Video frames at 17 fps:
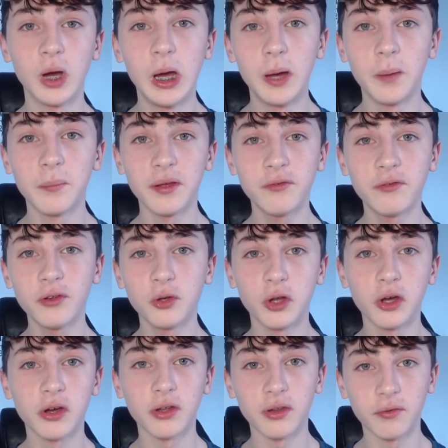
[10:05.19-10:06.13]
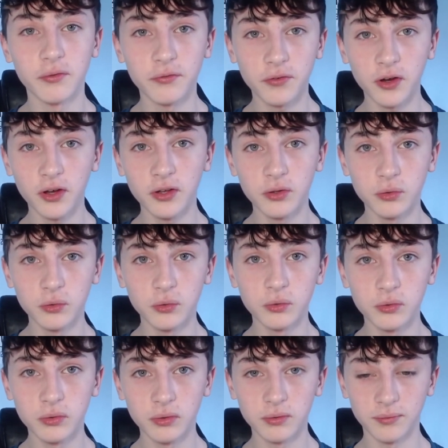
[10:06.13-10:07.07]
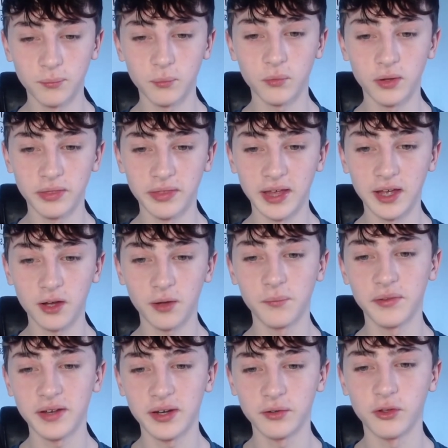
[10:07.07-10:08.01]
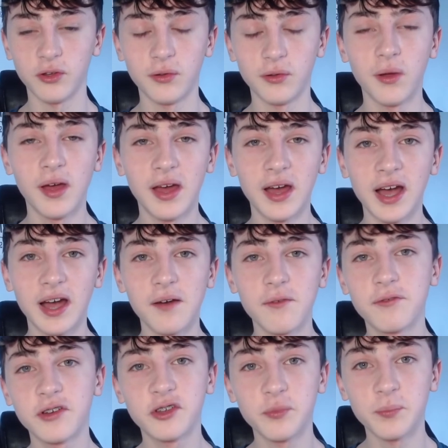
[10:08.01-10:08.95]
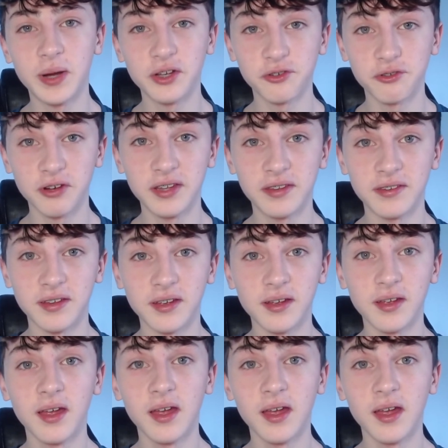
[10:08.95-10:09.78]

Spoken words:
But if you look at the final one that it comes down to, average match rating,